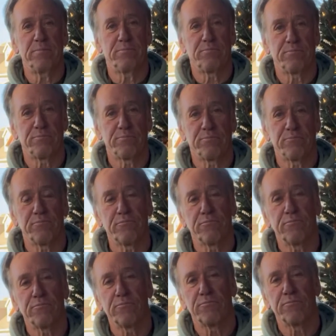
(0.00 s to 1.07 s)
Sure.
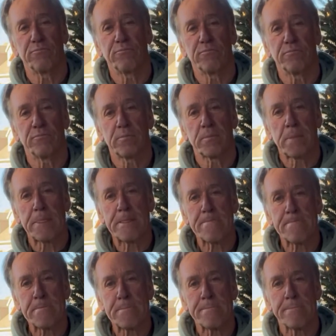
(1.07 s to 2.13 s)

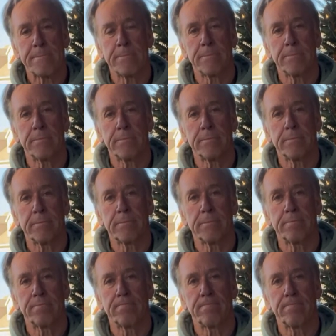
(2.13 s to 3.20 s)
What's the hardest part of
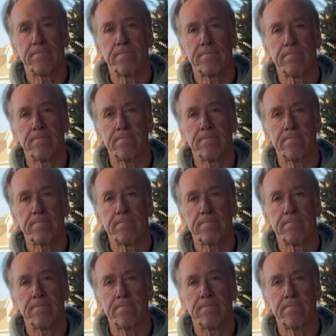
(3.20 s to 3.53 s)
your job?